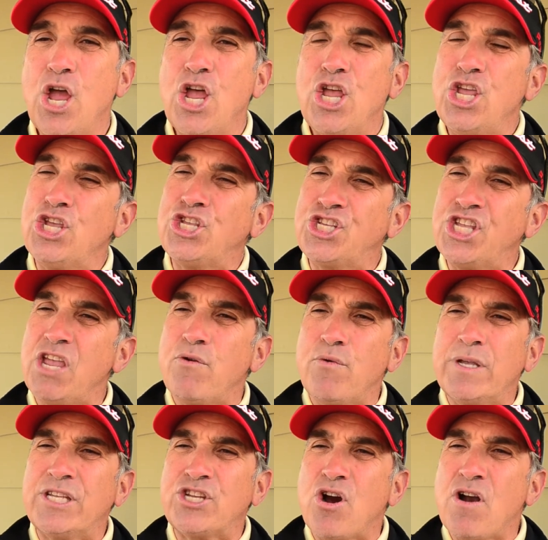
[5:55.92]
You see, when we
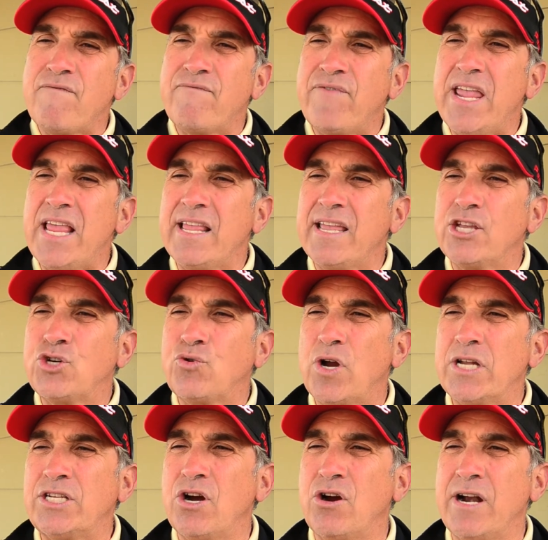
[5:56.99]
start feeling and
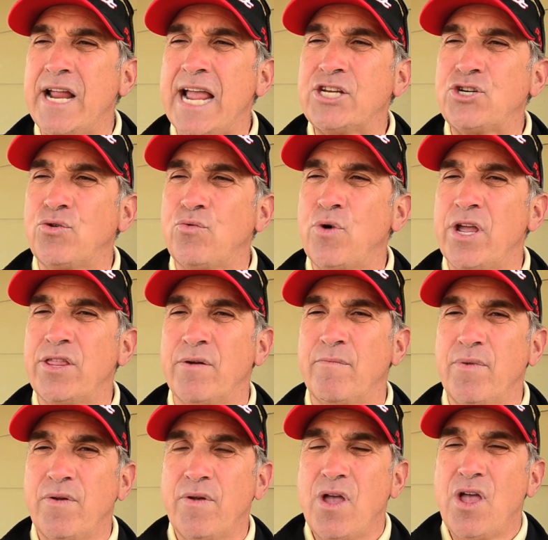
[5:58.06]
trusting our natural rhythm,
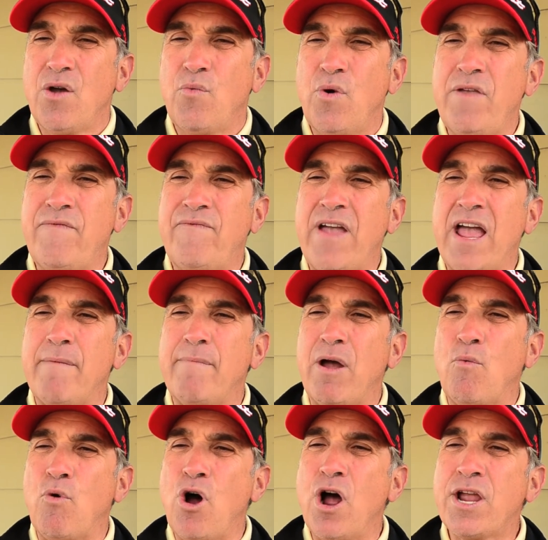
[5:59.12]
we found by
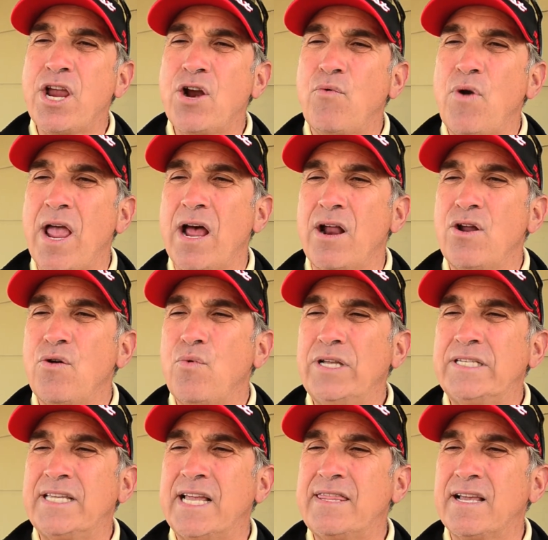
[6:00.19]
walking around, we
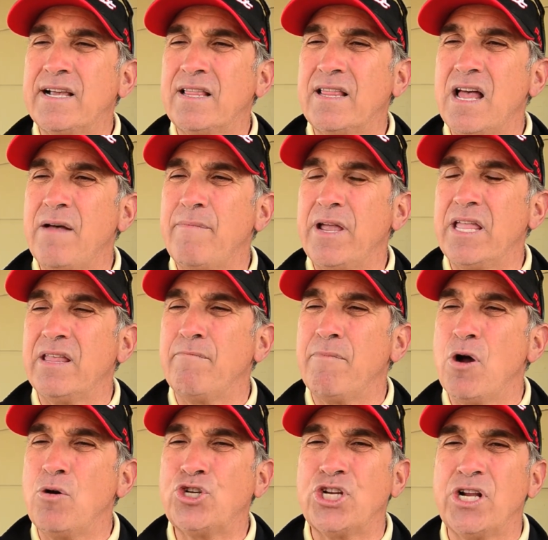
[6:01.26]
set the club in the
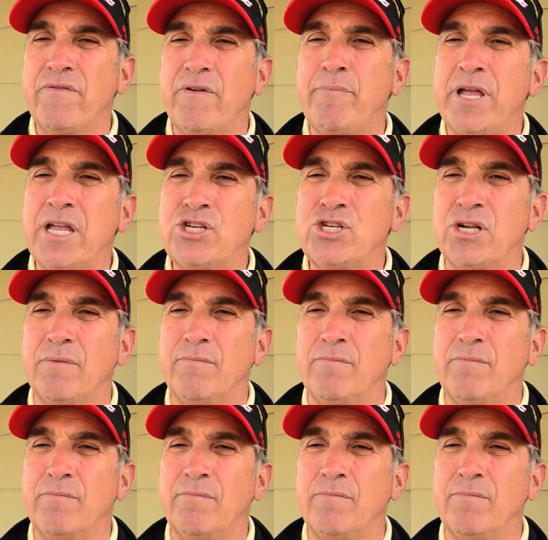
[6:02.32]
motion of a pendulum.